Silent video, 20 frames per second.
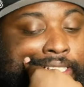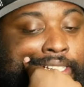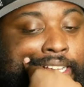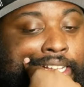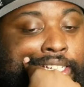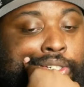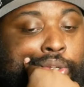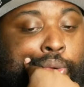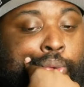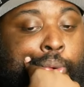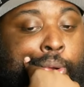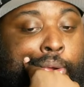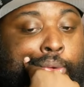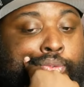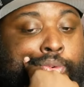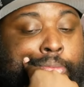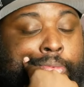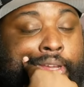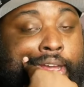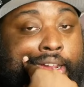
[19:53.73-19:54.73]
I saw a quote
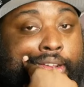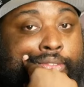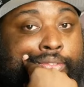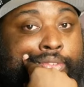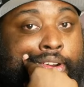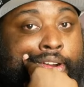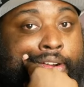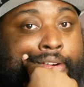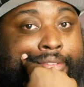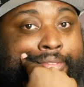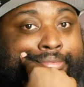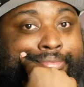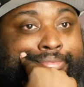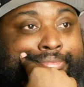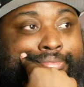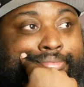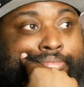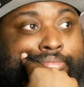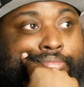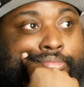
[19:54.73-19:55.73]
from Colin Farrell
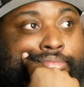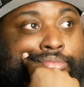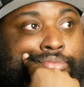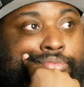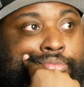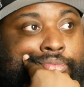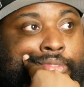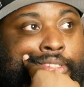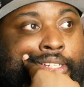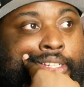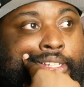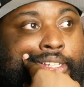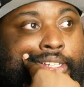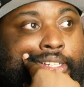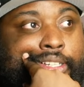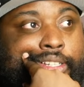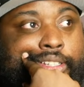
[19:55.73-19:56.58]
that